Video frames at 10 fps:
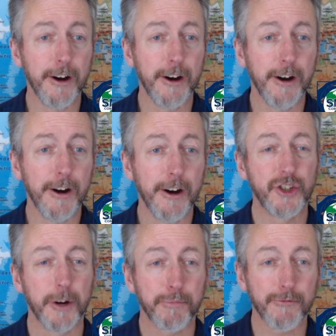we'll
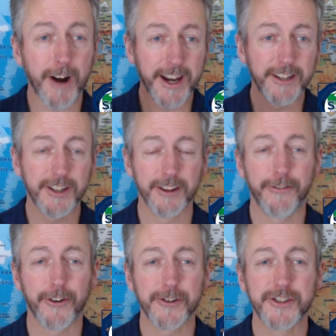jump right into the
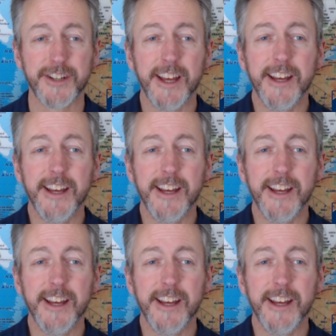first